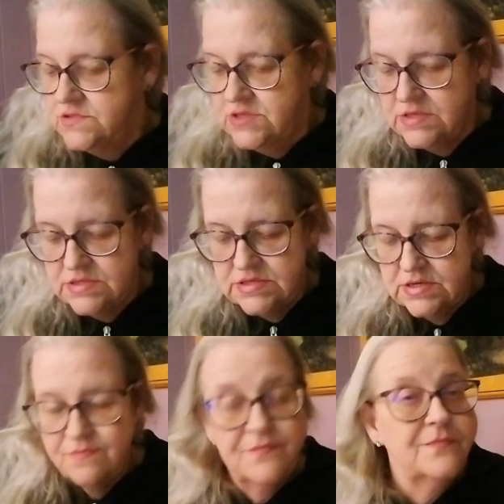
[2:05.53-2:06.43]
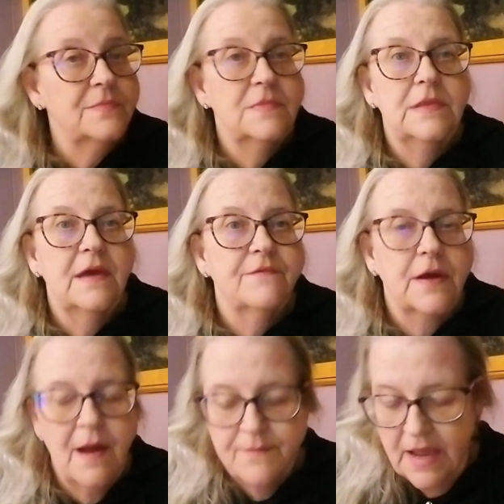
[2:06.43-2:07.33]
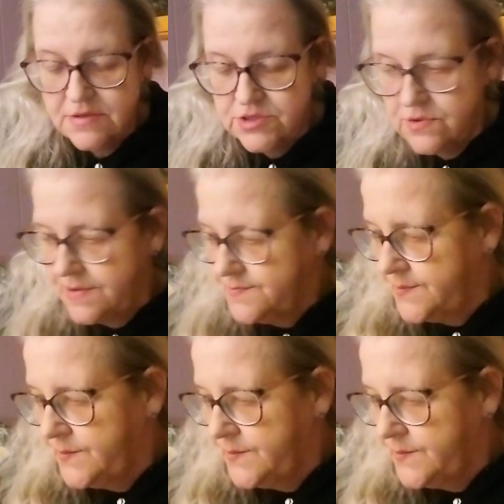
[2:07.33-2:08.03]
Just never got back to it.